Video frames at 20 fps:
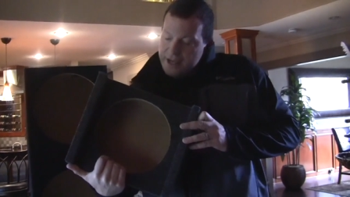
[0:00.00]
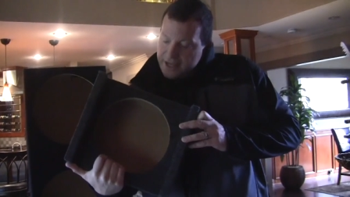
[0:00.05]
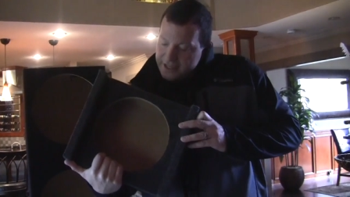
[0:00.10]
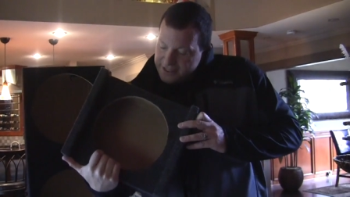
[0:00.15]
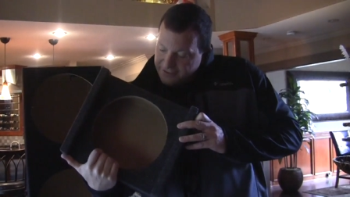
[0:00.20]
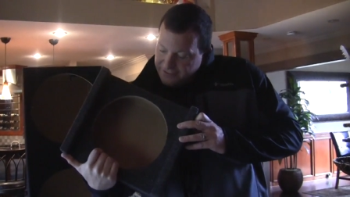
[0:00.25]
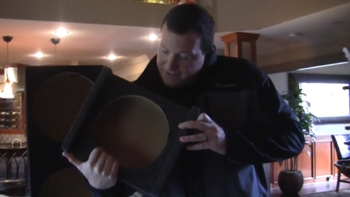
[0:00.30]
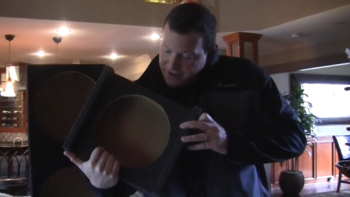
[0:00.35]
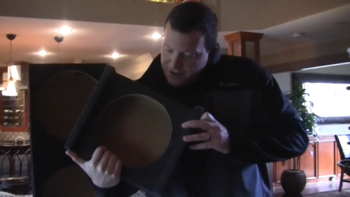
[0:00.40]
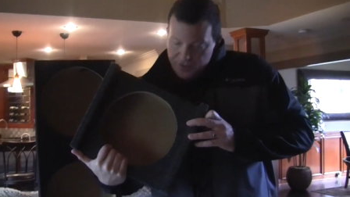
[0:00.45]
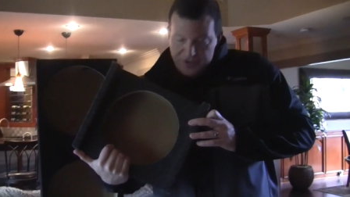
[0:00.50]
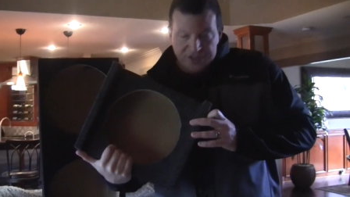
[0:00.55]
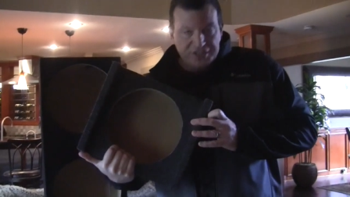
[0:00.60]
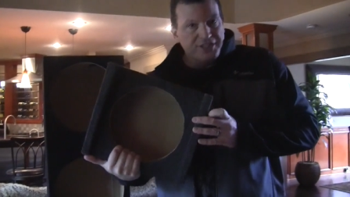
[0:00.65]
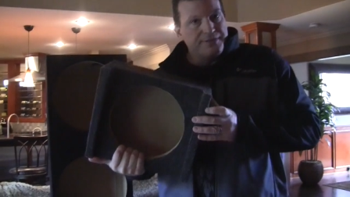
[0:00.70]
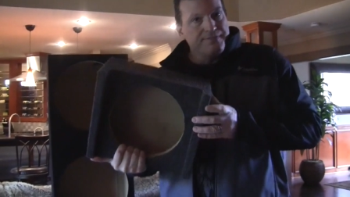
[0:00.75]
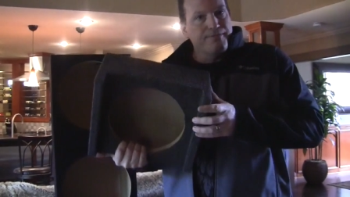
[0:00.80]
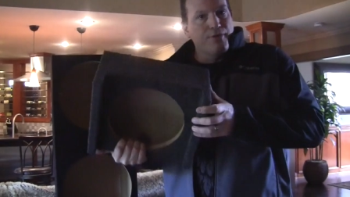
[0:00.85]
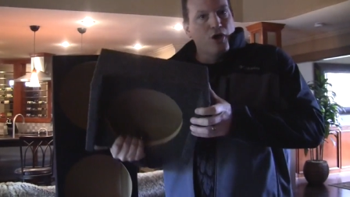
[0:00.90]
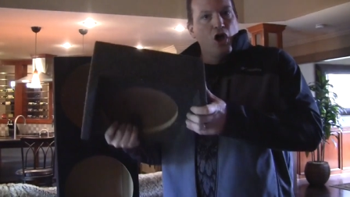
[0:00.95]
It's a very
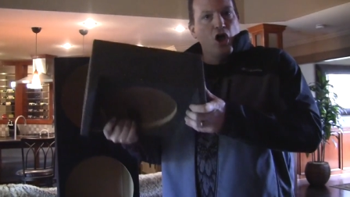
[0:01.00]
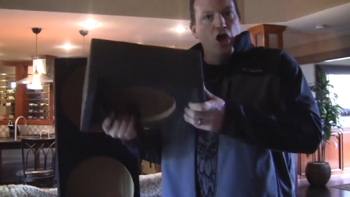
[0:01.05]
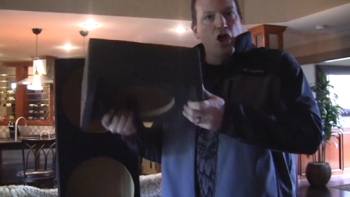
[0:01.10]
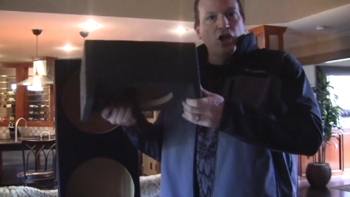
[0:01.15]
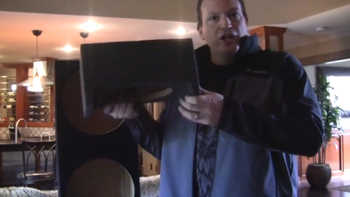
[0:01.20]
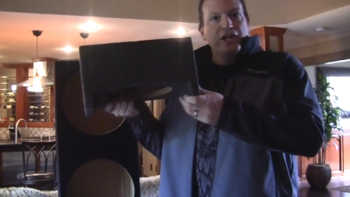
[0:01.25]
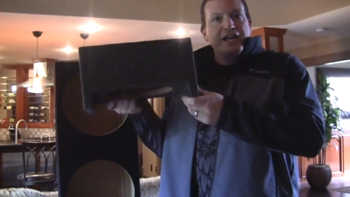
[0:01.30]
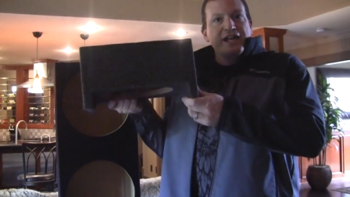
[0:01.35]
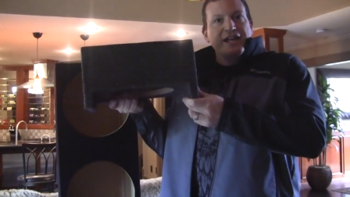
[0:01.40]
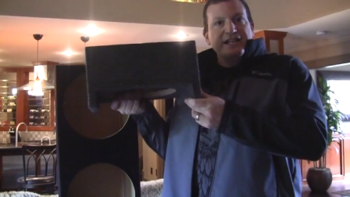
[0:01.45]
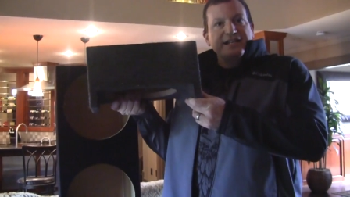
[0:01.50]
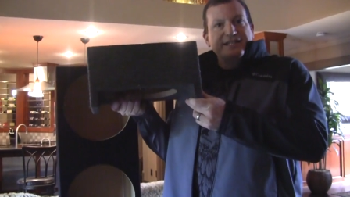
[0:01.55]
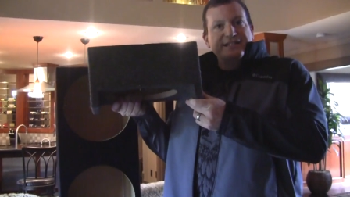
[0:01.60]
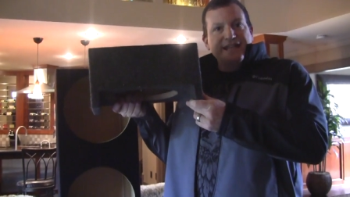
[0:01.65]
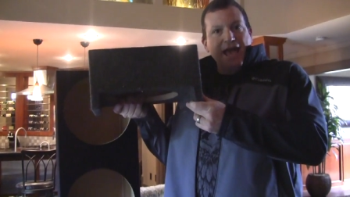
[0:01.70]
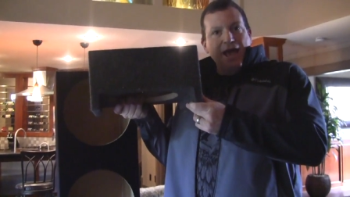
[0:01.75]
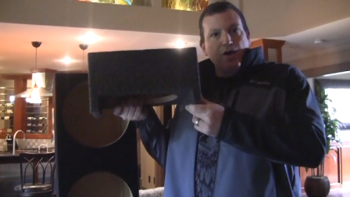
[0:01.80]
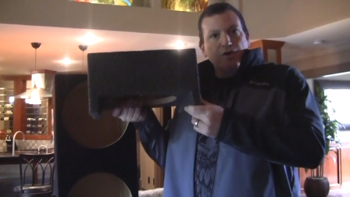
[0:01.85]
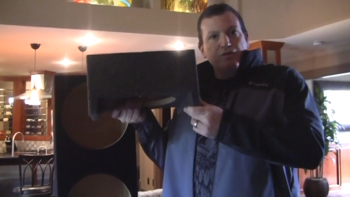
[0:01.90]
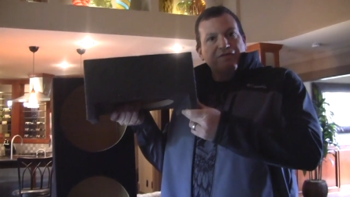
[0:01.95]
small
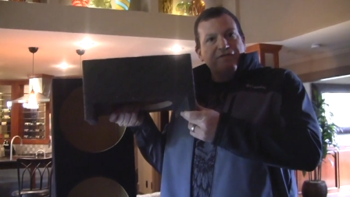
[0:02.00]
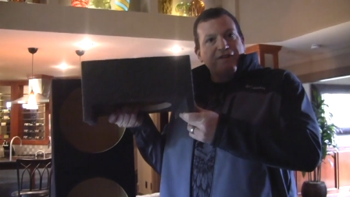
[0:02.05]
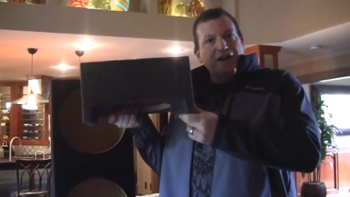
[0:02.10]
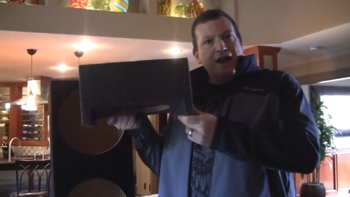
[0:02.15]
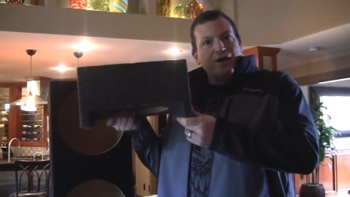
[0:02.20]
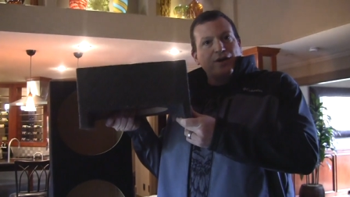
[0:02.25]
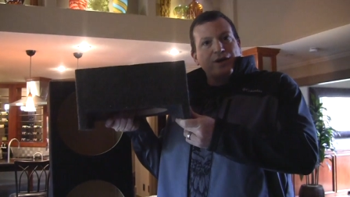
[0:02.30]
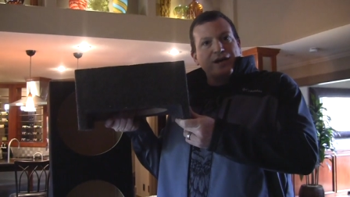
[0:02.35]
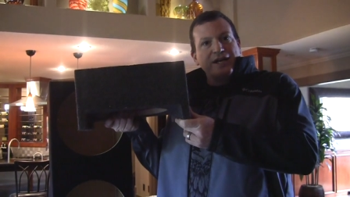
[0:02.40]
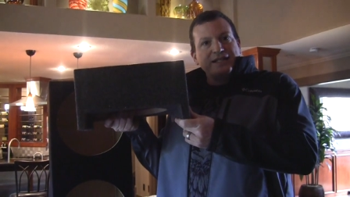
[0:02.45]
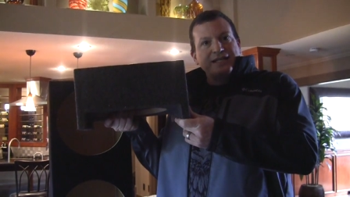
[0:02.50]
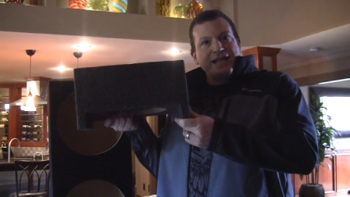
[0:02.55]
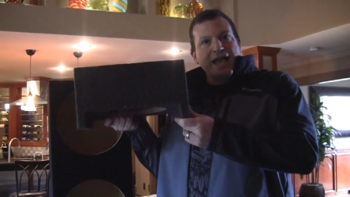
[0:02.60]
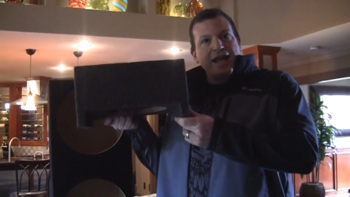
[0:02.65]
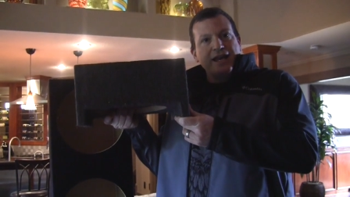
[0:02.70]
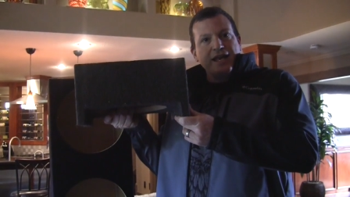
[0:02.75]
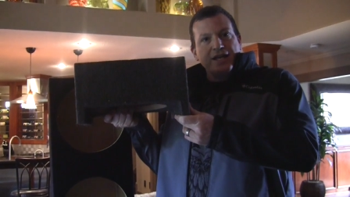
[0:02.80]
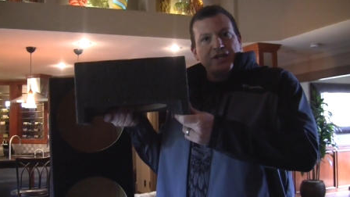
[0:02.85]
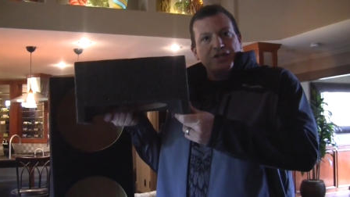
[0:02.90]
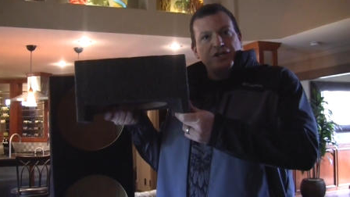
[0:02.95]
down-firing
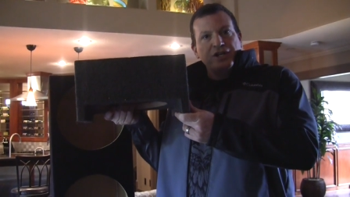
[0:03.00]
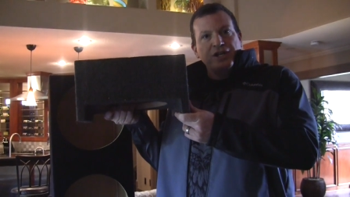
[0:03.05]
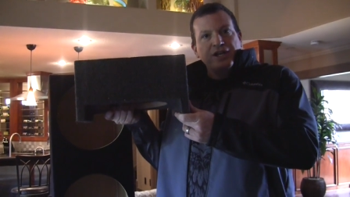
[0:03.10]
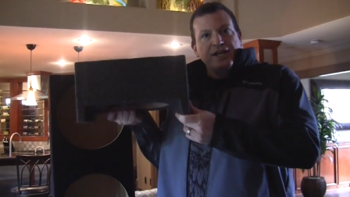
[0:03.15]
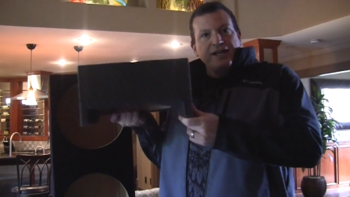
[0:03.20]
10-inch.